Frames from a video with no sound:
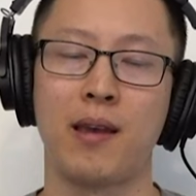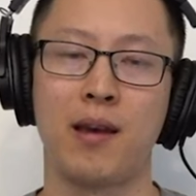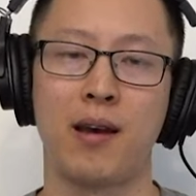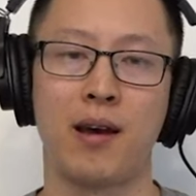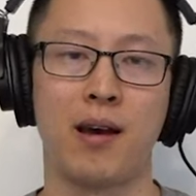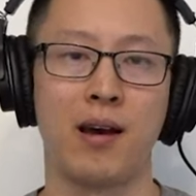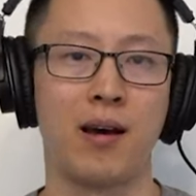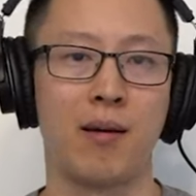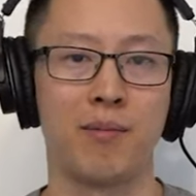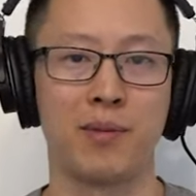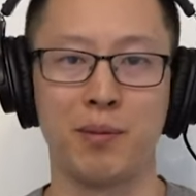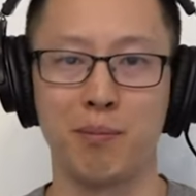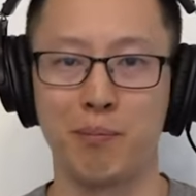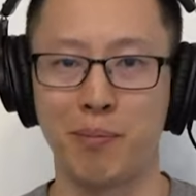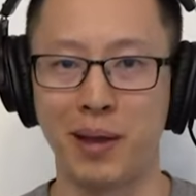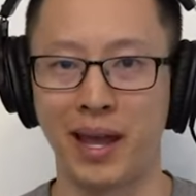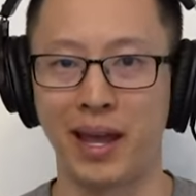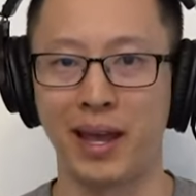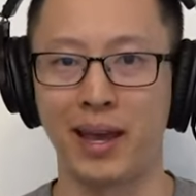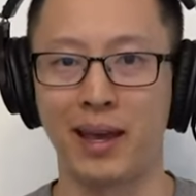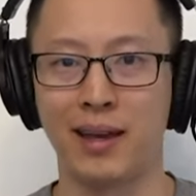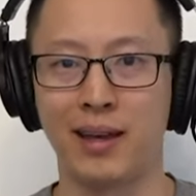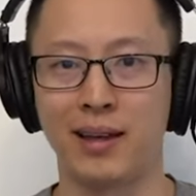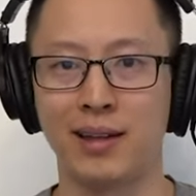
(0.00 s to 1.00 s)
Um, the
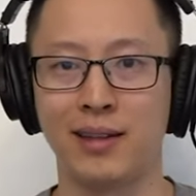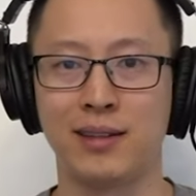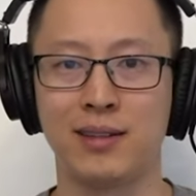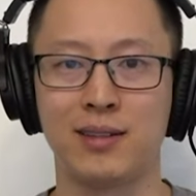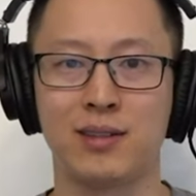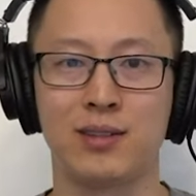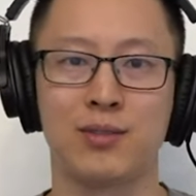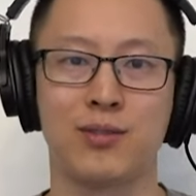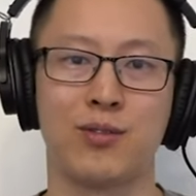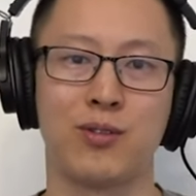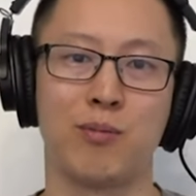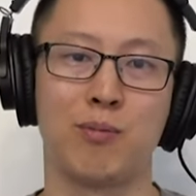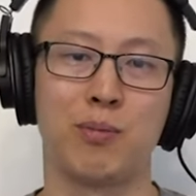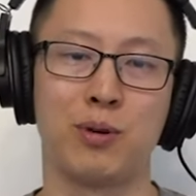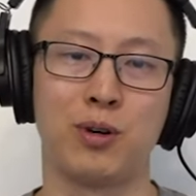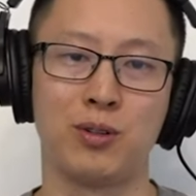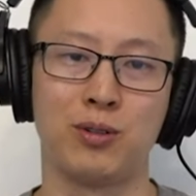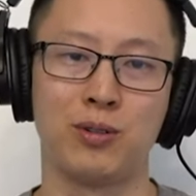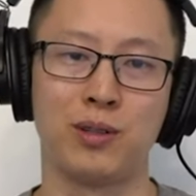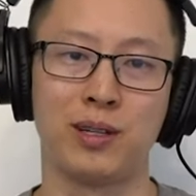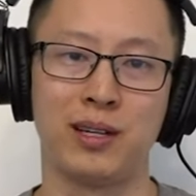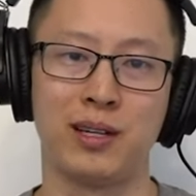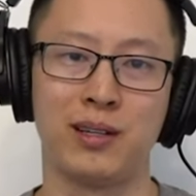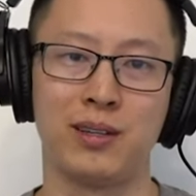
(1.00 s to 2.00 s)
bands or
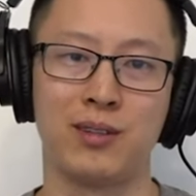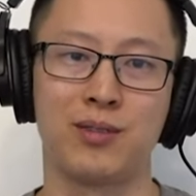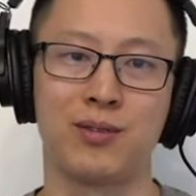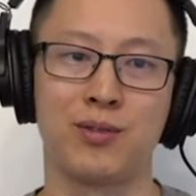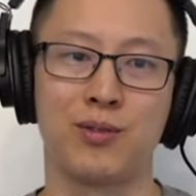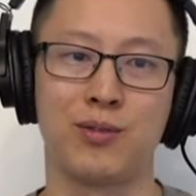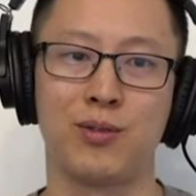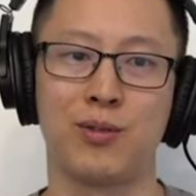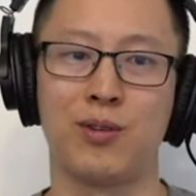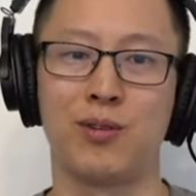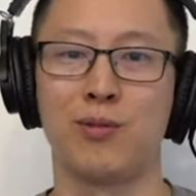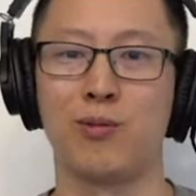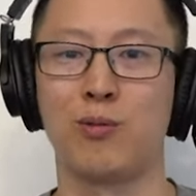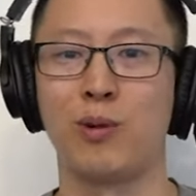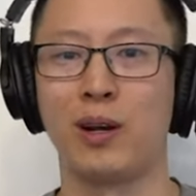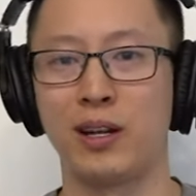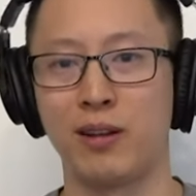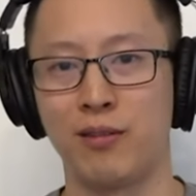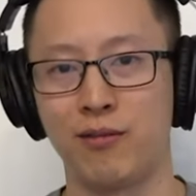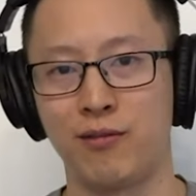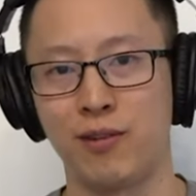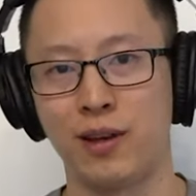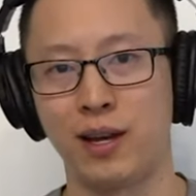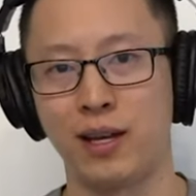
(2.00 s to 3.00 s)
pulleys or
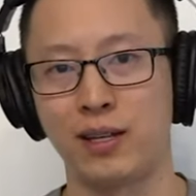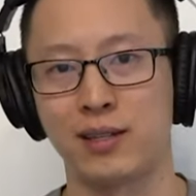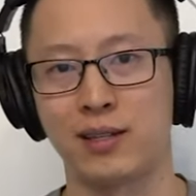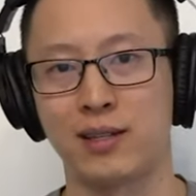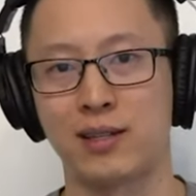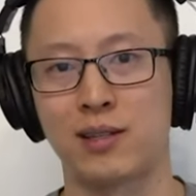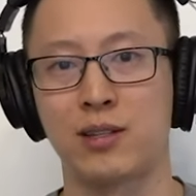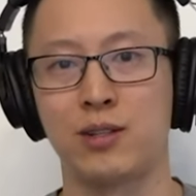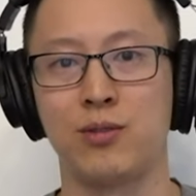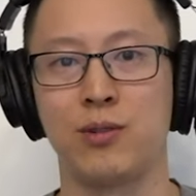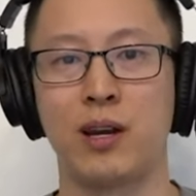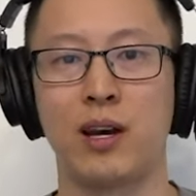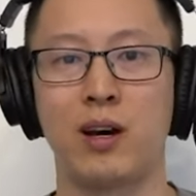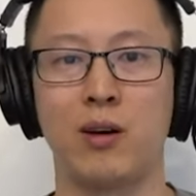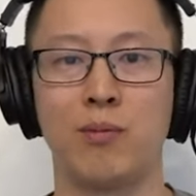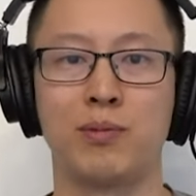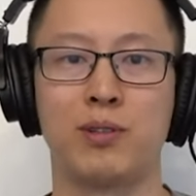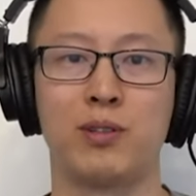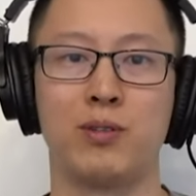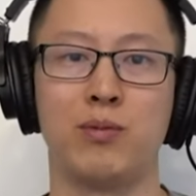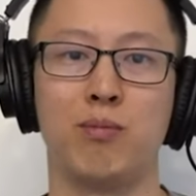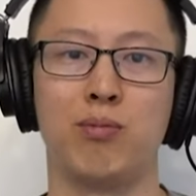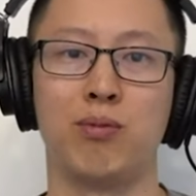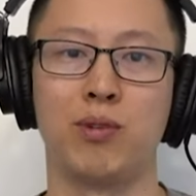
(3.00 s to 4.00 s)
weighted vests to help
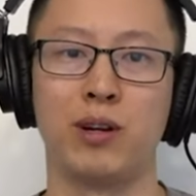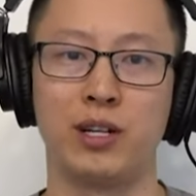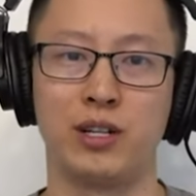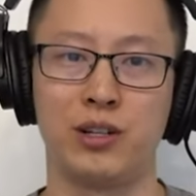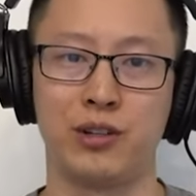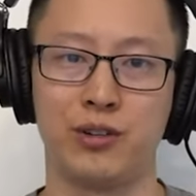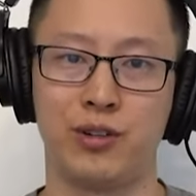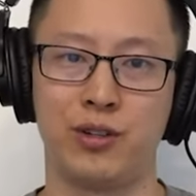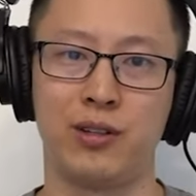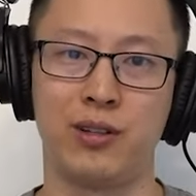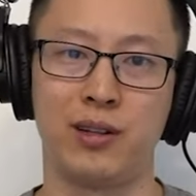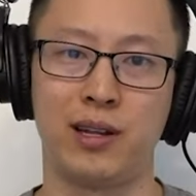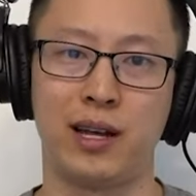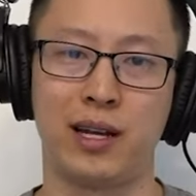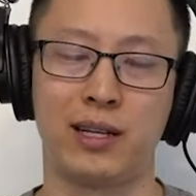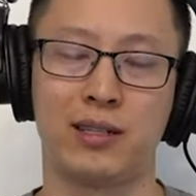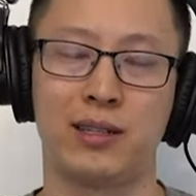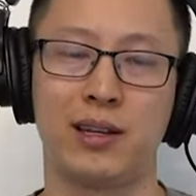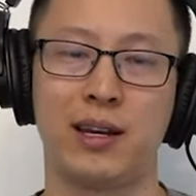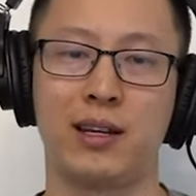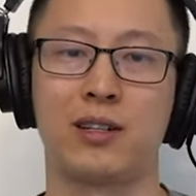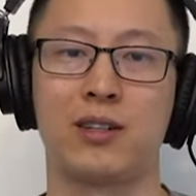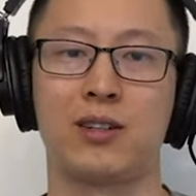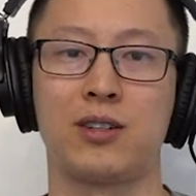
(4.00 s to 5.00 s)
to bridge you to the next
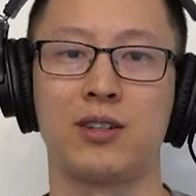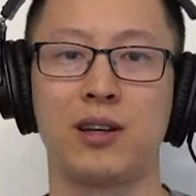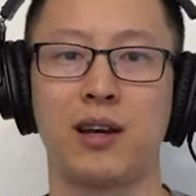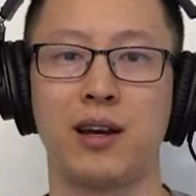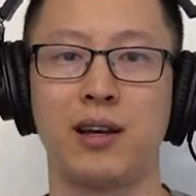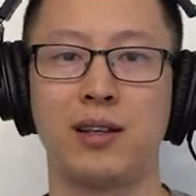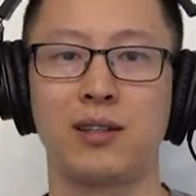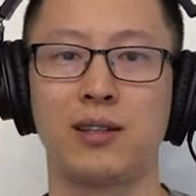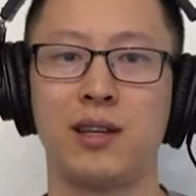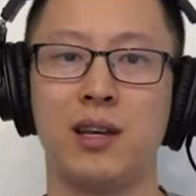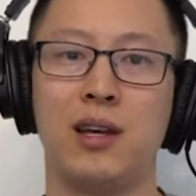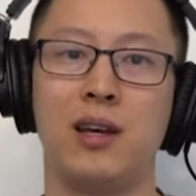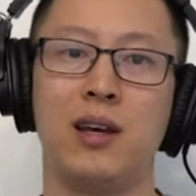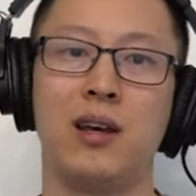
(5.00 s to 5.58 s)
exercise.